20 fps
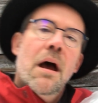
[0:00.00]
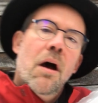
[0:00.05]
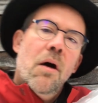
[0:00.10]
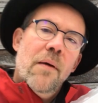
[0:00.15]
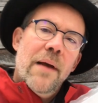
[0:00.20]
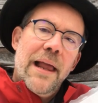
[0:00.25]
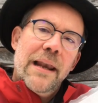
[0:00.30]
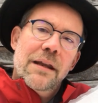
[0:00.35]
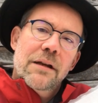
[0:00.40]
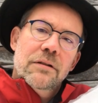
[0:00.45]
Oh,
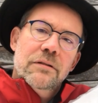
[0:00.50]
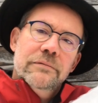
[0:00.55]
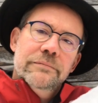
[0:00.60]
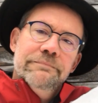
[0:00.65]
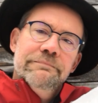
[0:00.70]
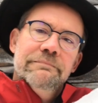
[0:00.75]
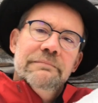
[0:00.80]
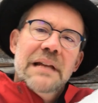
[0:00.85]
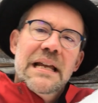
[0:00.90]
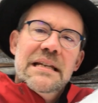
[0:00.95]
hello.
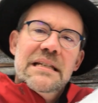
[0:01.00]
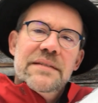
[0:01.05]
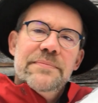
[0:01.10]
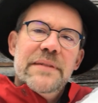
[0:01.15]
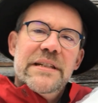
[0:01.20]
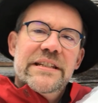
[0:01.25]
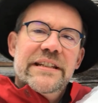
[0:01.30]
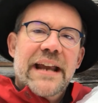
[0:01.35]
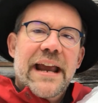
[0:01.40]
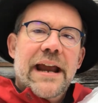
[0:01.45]
It's
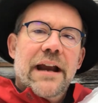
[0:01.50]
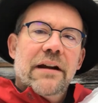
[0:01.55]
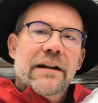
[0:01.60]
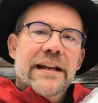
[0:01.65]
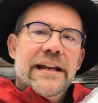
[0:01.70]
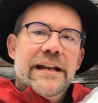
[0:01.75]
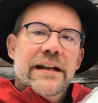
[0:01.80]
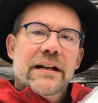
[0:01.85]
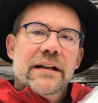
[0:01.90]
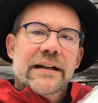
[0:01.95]
Mr. Harry
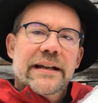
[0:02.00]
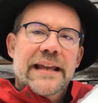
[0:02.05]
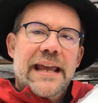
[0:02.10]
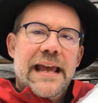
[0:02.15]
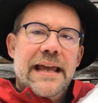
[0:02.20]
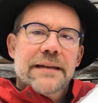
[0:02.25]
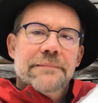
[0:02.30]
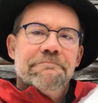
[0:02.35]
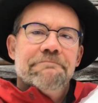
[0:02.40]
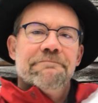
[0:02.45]
here
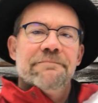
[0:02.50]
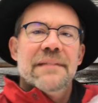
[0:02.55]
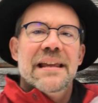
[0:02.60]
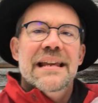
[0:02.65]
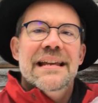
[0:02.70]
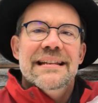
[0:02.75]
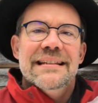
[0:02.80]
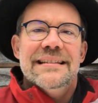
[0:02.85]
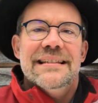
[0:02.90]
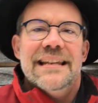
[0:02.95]
again.
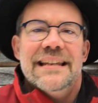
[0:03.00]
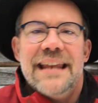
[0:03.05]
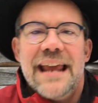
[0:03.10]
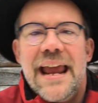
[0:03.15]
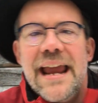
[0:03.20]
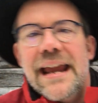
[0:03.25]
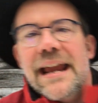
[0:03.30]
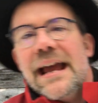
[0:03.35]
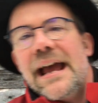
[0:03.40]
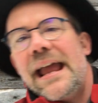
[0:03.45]

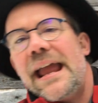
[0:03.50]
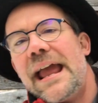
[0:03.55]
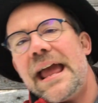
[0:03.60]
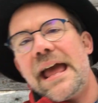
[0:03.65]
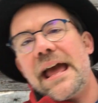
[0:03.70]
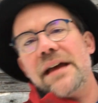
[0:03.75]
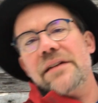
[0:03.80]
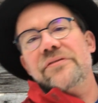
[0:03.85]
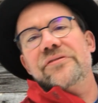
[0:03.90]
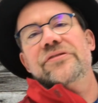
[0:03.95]
Today I
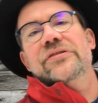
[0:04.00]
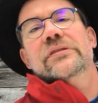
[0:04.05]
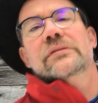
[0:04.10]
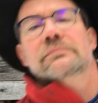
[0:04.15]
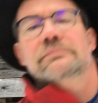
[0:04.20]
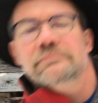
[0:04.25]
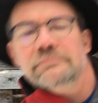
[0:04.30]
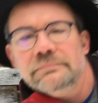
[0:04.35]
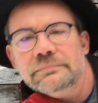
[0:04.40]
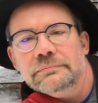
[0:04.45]
have
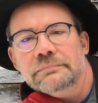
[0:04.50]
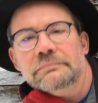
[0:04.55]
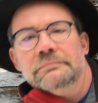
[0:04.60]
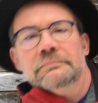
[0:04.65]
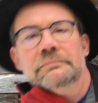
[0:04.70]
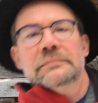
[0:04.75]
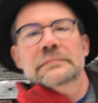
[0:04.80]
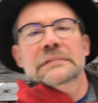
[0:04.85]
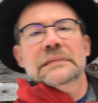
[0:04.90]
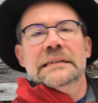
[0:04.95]

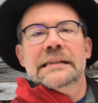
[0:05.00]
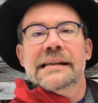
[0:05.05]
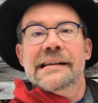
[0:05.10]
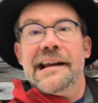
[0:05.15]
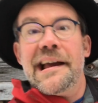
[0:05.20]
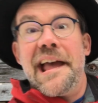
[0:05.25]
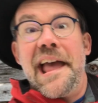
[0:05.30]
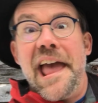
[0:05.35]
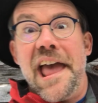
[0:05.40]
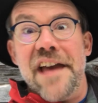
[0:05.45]

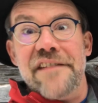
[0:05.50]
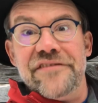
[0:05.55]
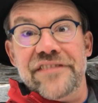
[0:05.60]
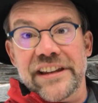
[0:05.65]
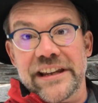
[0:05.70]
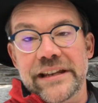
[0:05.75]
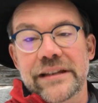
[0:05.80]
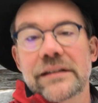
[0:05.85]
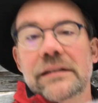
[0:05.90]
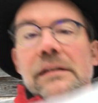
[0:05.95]
a
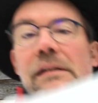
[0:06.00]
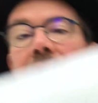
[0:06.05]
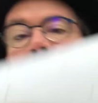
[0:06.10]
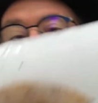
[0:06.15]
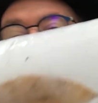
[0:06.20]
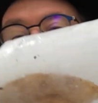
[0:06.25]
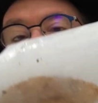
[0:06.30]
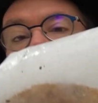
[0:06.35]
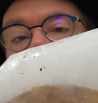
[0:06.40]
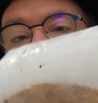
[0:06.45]
heavy
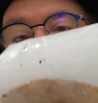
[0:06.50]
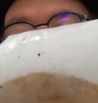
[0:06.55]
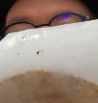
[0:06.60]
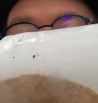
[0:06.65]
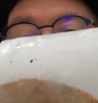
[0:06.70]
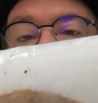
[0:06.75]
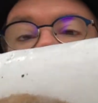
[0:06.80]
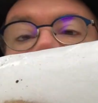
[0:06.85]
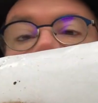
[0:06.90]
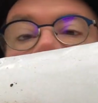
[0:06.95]

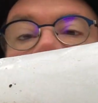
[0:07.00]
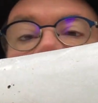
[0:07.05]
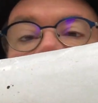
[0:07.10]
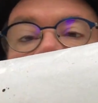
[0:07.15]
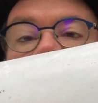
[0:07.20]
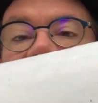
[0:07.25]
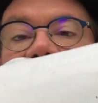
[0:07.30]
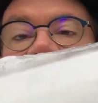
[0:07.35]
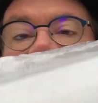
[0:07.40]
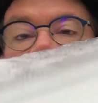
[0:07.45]
block
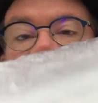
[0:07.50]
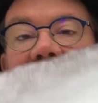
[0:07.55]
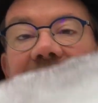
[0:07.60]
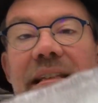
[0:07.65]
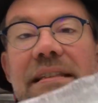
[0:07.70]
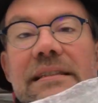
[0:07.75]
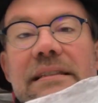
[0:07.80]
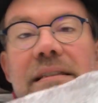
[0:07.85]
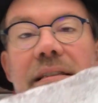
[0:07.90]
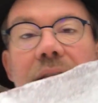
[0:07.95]
of
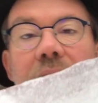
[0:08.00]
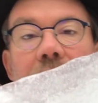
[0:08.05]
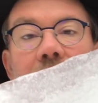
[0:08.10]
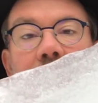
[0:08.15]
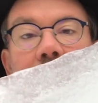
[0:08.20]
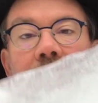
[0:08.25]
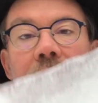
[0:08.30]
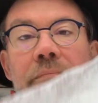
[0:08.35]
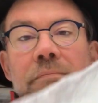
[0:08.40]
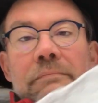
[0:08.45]
ice.
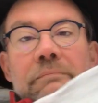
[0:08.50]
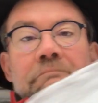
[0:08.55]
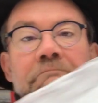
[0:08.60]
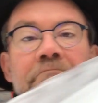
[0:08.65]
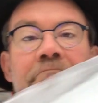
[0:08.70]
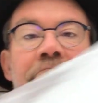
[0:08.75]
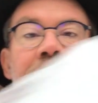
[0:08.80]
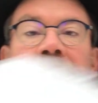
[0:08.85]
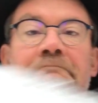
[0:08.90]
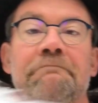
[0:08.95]

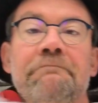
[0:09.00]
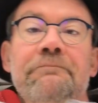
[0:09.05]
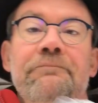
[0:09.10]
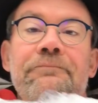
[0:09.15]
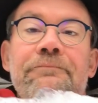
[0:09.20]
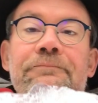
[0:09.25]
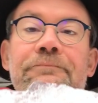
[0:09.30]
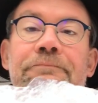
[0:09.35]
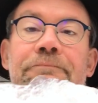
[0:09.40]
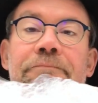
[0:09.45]

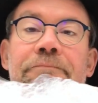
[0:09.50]
Hmm.